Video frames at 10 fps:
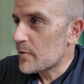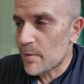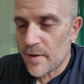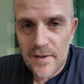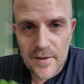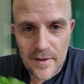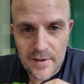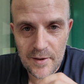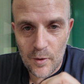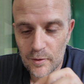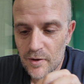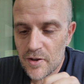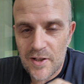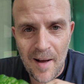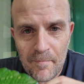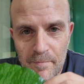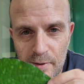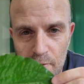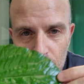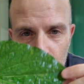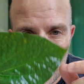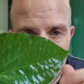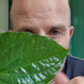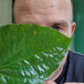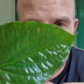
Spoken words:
So this is called chak plu.